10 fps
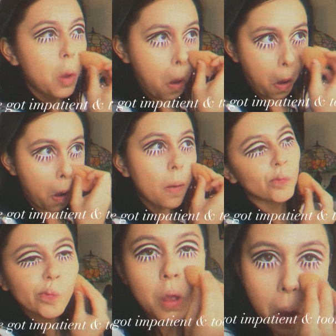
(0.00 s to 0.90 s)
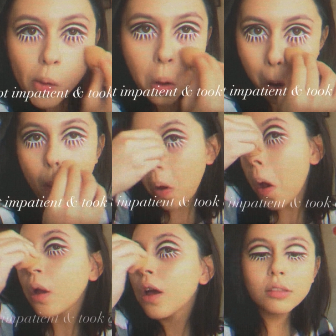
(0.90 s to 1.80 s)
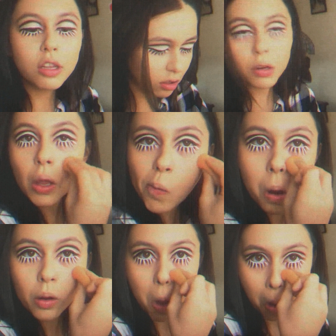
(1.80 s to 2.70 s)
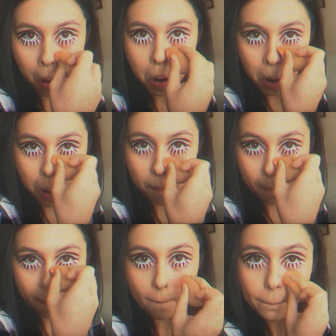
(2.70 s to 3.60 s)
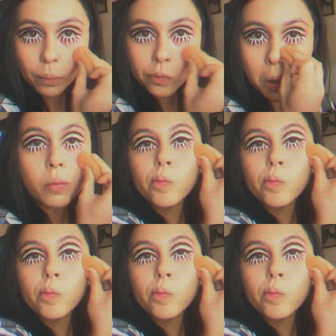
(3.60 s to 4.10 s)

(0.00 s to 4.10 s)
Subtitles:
blend the foundation into your face to cover up any imperfections before applying any